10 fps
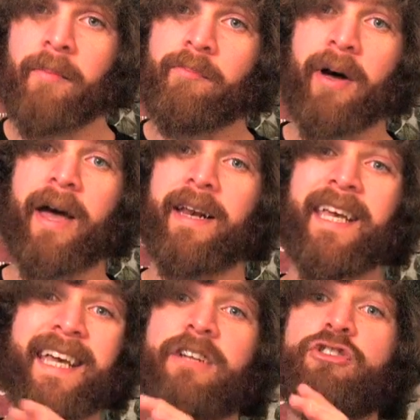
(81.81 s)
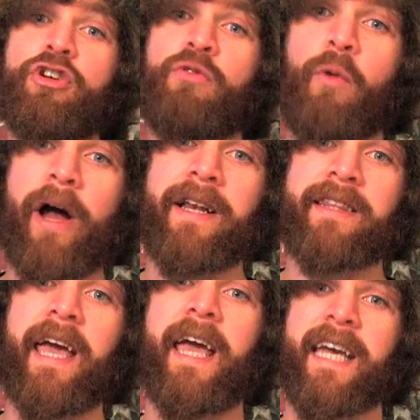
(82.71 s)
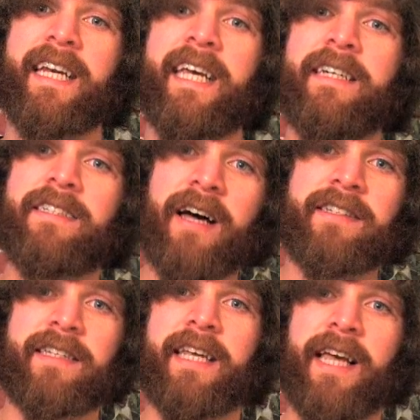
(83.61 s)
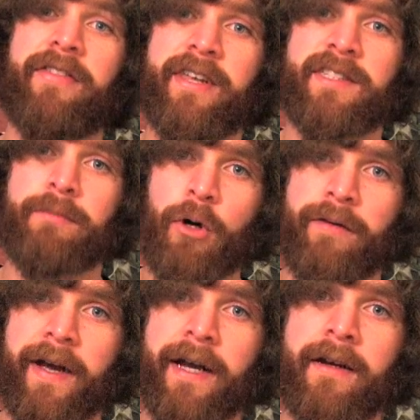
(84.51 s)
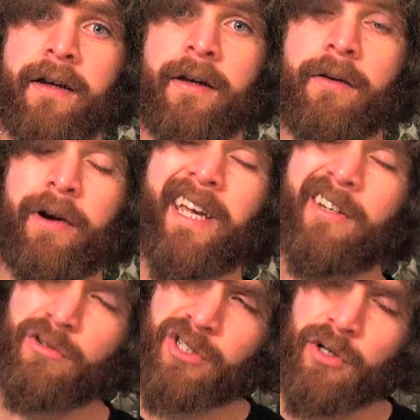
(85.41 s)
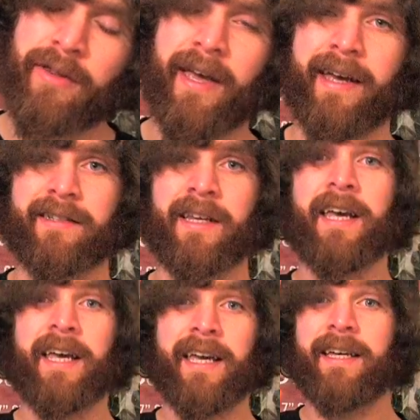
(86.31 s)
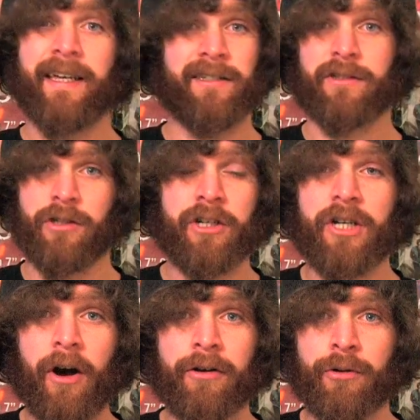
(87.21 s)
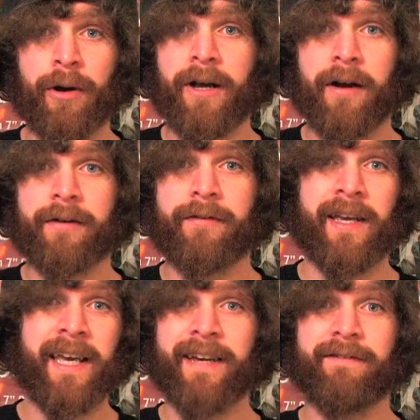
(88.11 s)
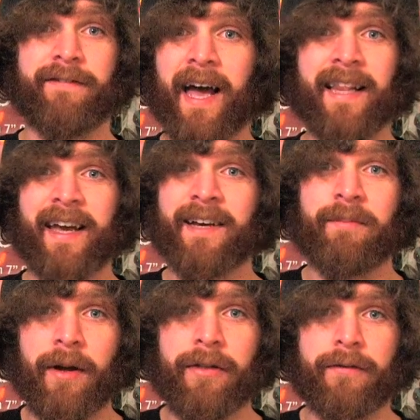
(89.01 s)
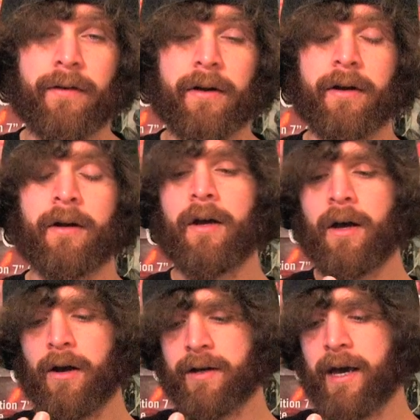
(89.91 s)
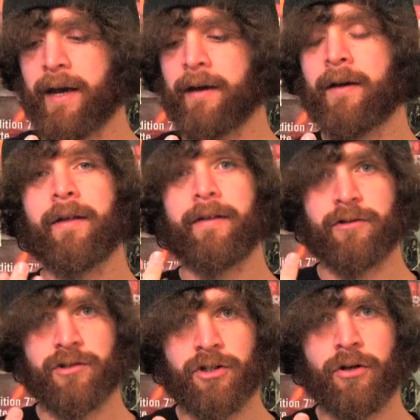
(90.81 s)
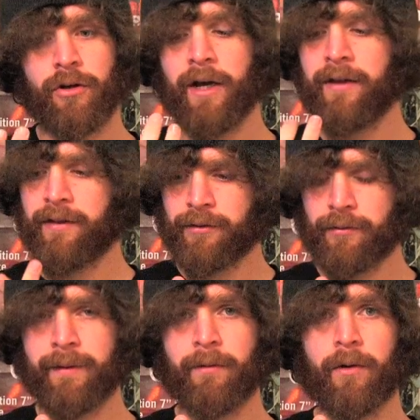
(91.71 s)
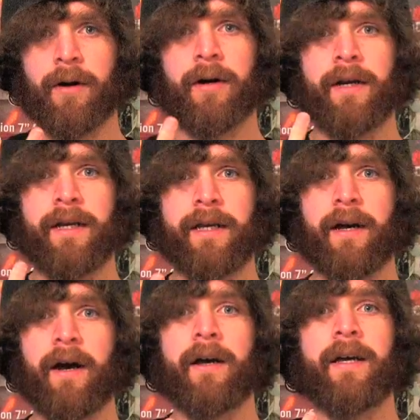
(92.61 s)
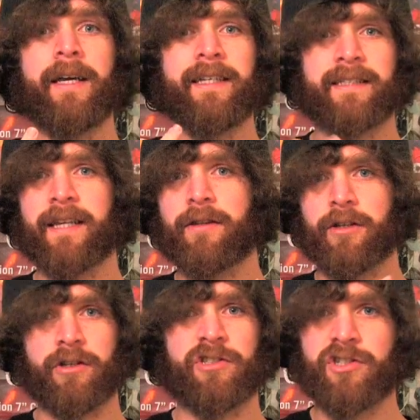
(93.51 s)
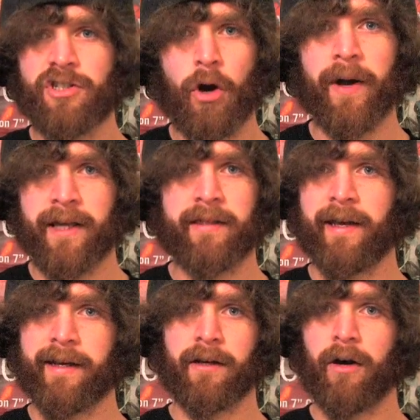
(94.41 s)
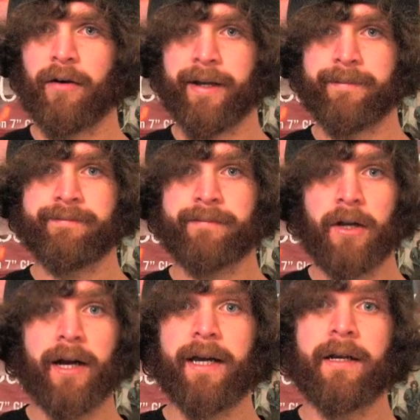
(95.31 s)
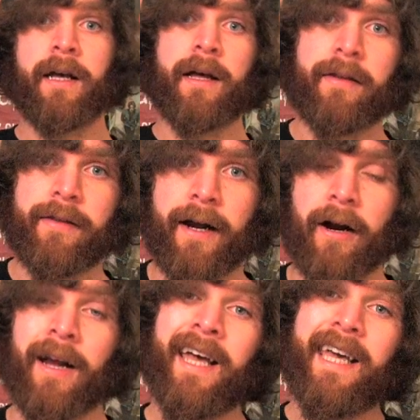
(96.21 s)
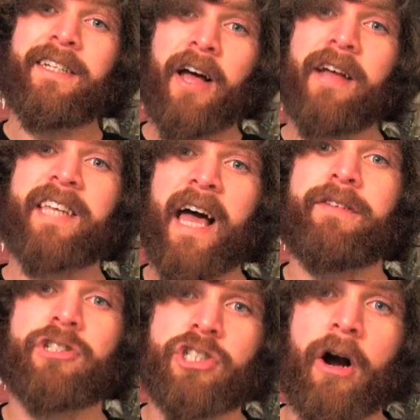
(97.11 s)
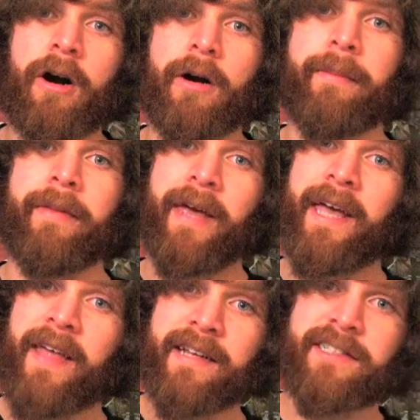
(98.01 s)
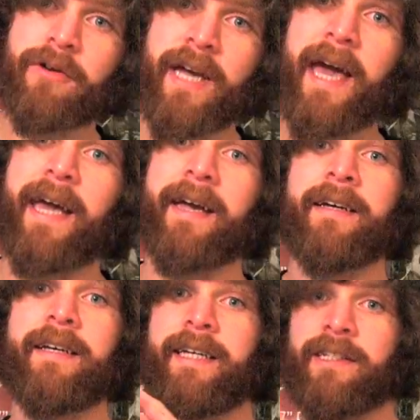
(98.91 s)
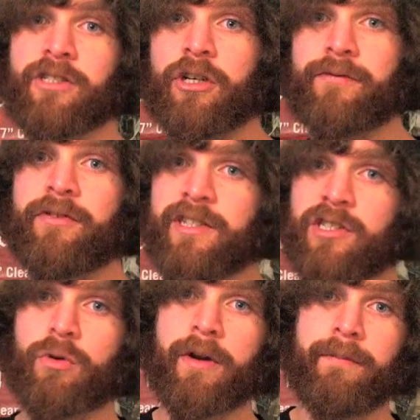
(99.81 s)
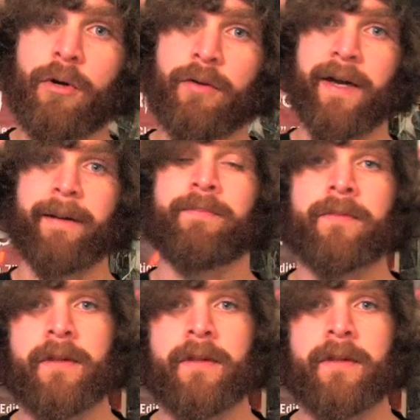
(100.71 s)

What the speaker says: But he can do one thing, and he does it in this movie. Well, he can do two things. He has good choreography. He can fight like a motherfucker. Okay, there's two and then three more. He's got the good stoic thing going. All right, there. He does have a charm, and that's okay. He's good for this sort of movie.